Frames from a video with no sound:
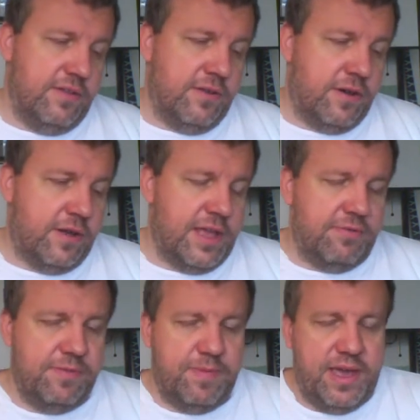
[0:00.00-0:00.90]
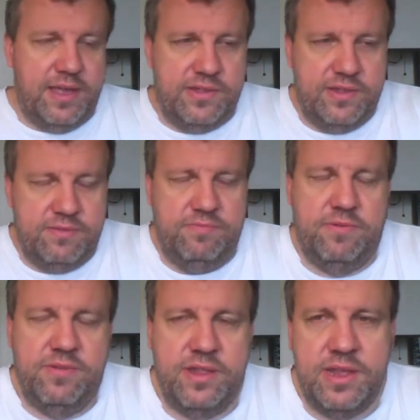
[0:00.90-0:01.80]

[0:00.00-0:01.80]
law that was passed in, what was it,